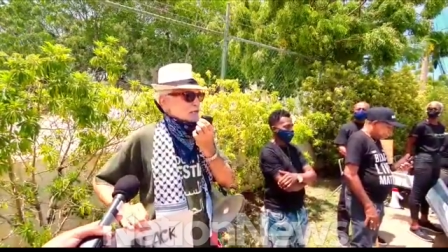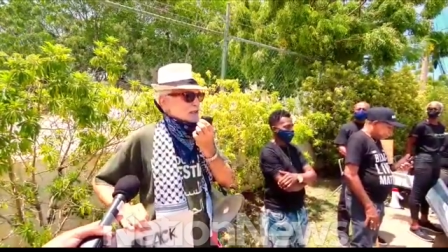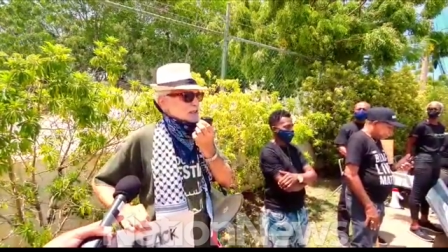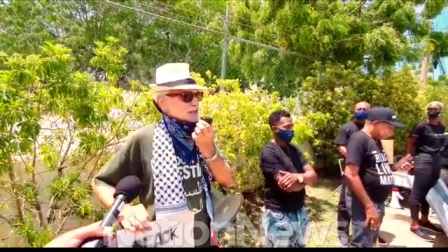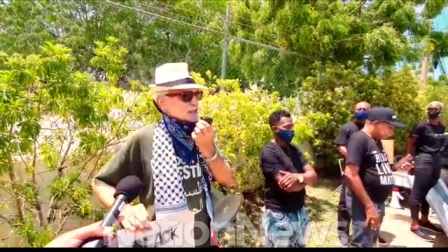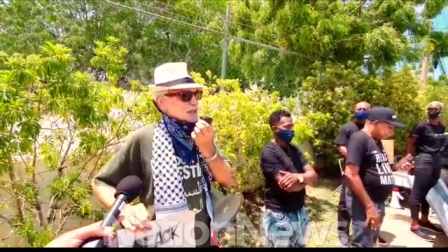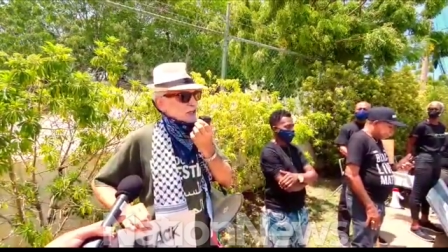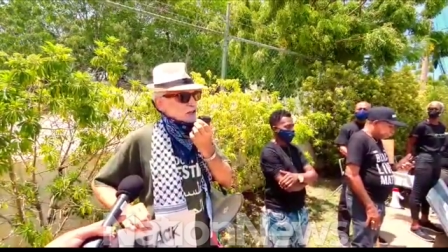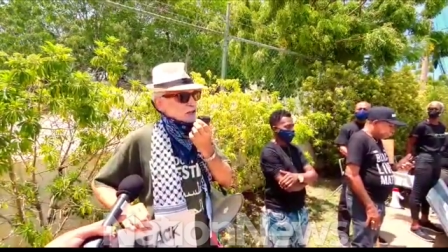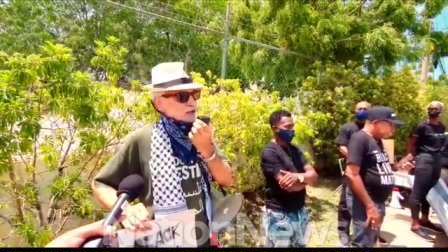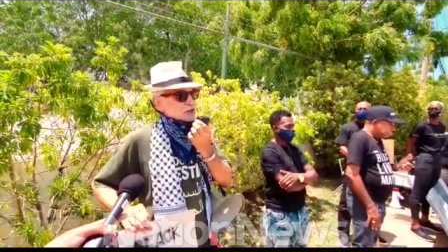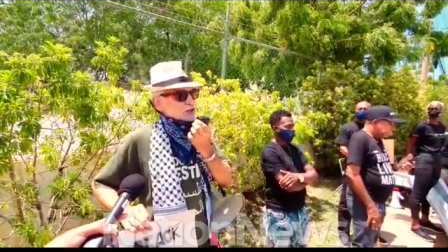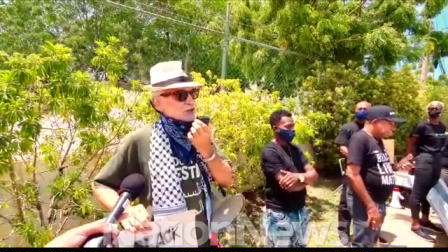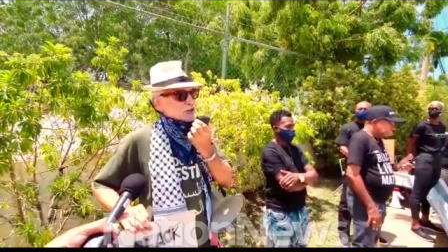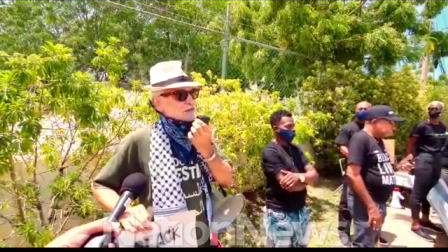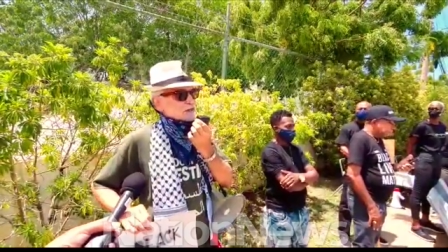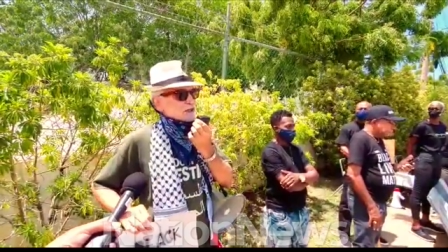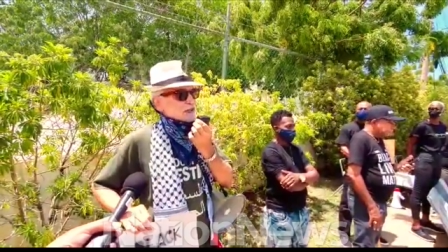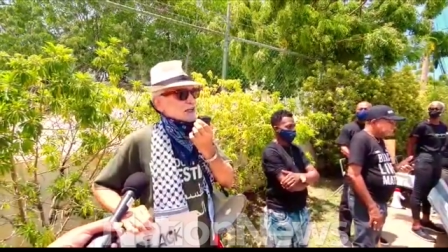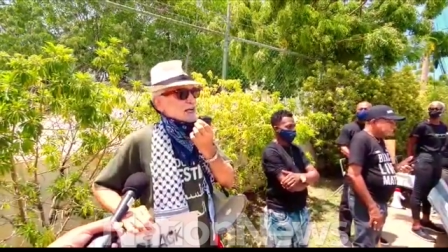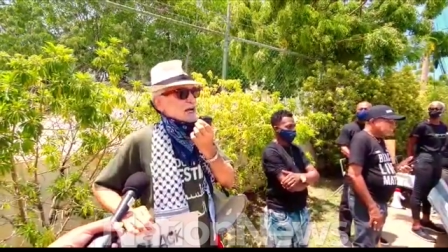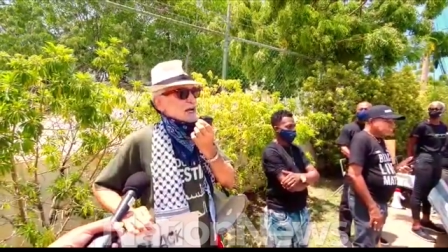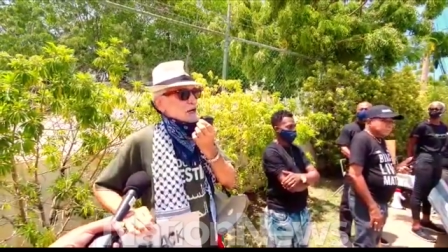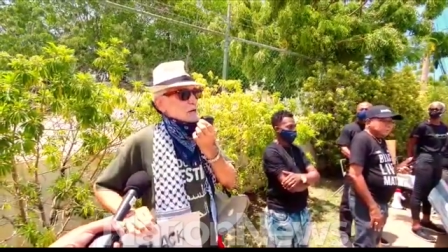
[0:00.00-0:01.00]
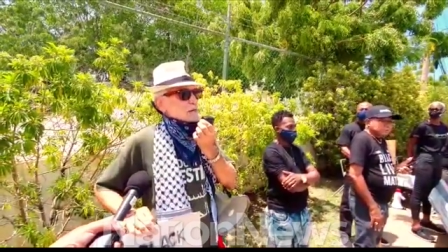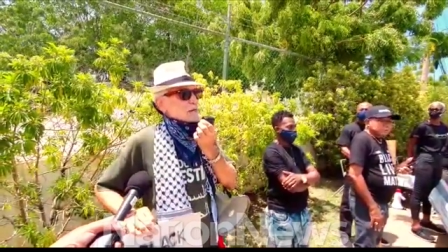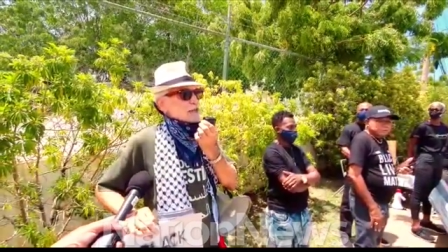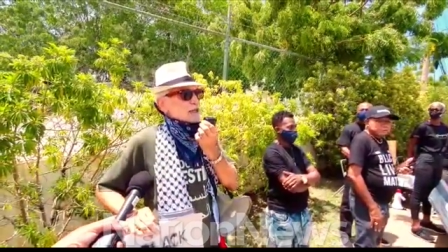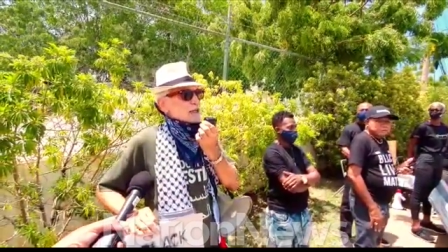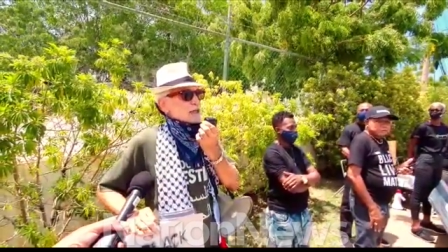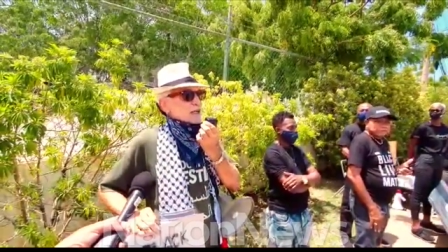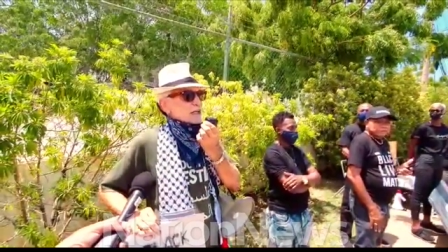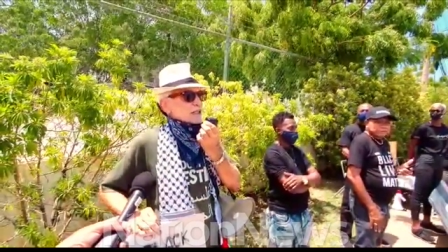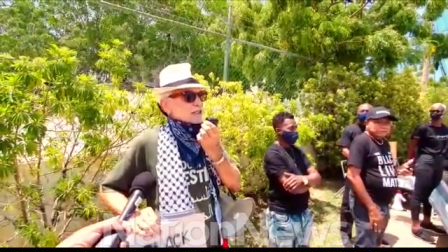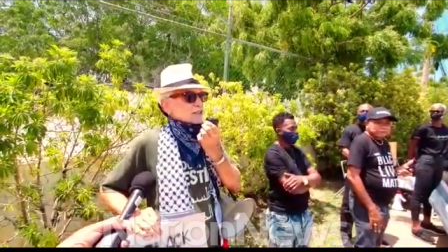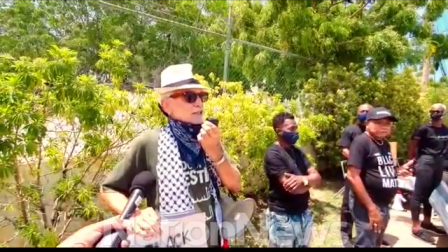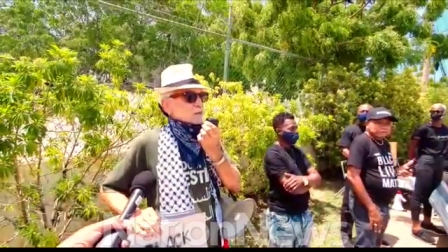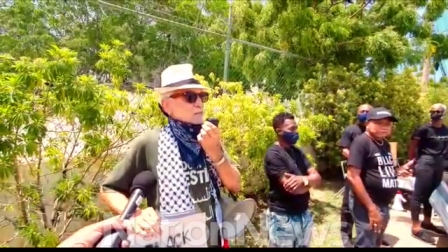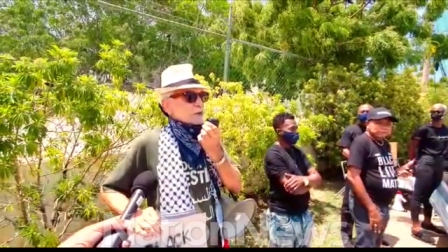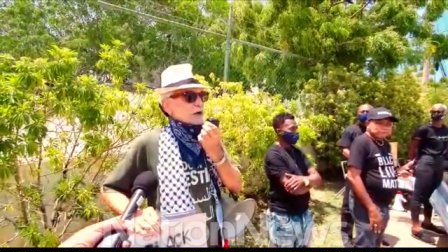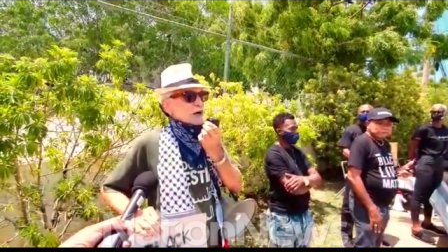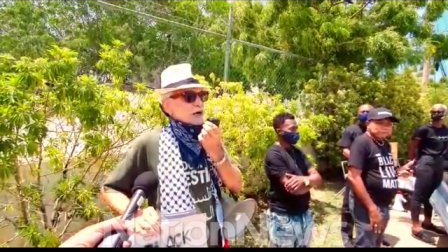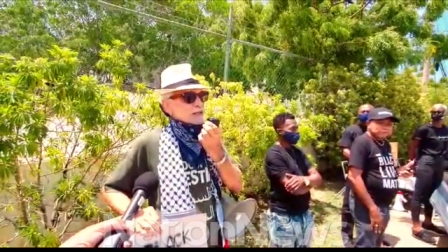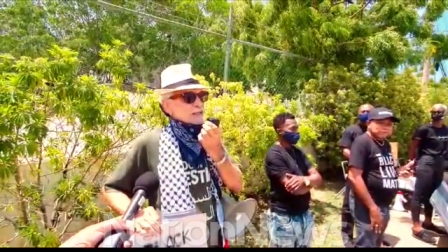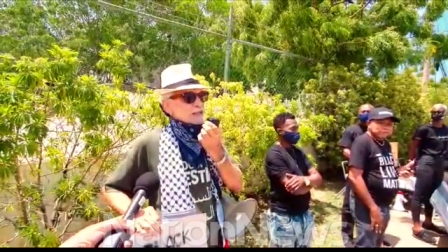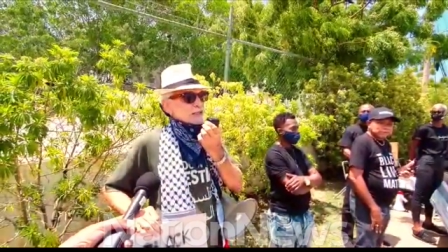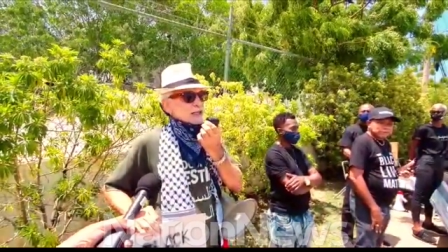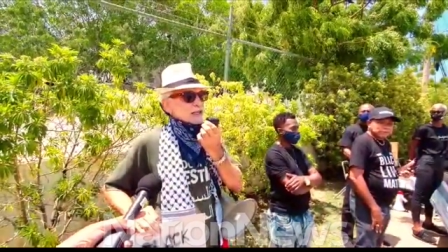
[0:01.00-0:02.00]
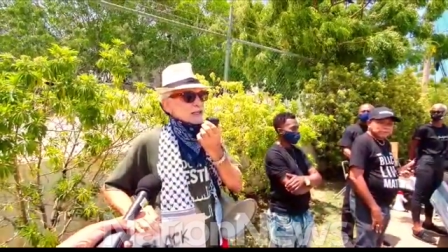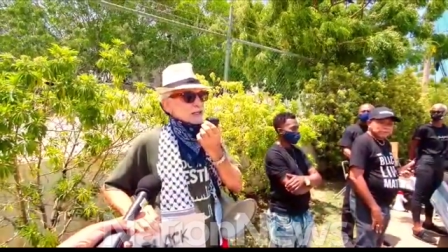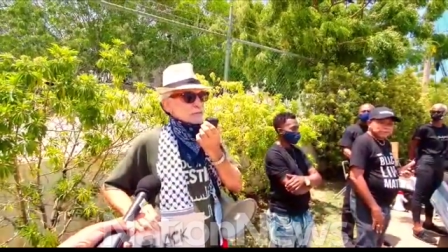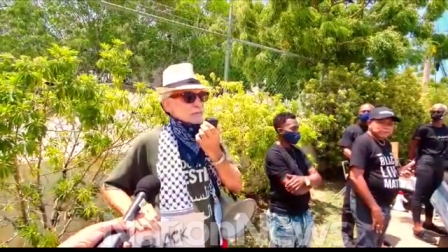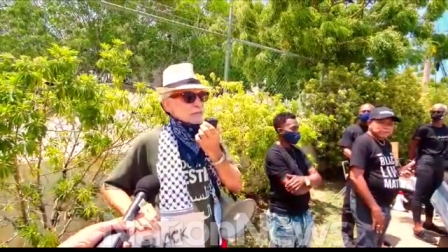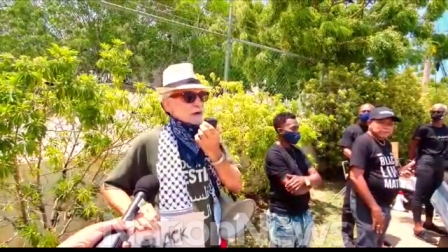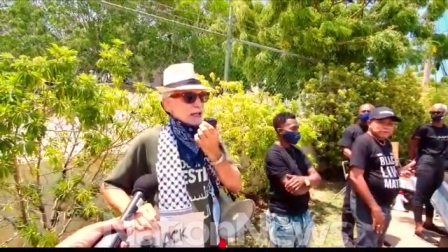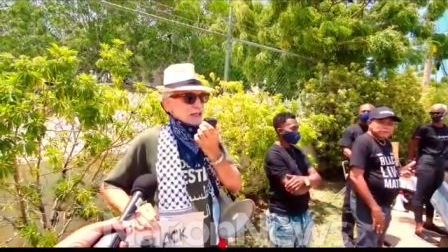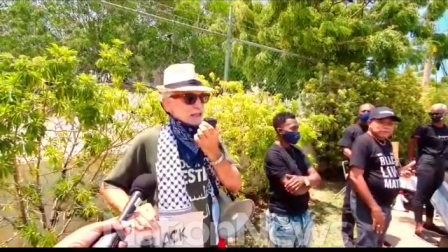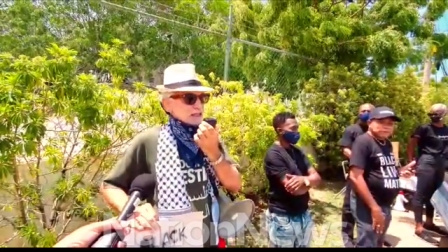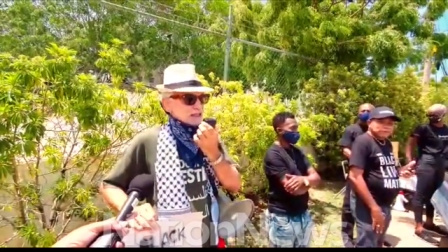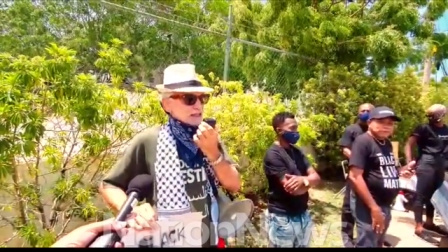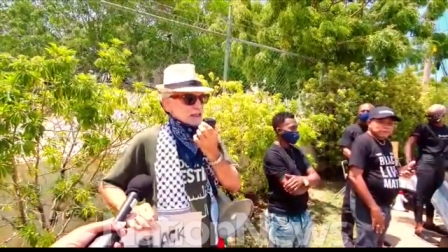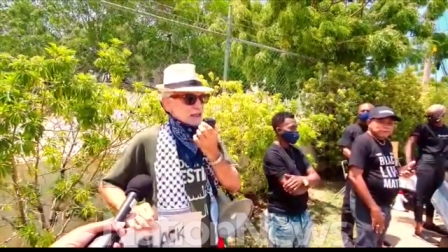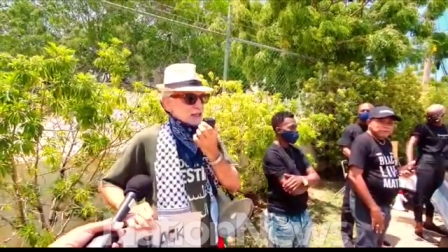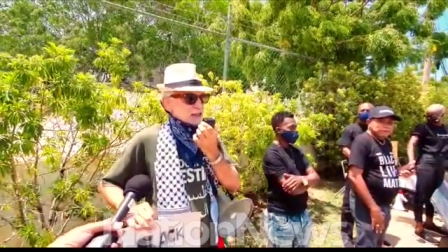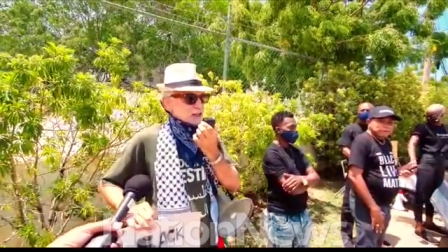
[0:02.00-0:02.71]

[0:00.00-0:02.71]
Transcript: the Secretary of the Caribbean Against Apartheid in Palestine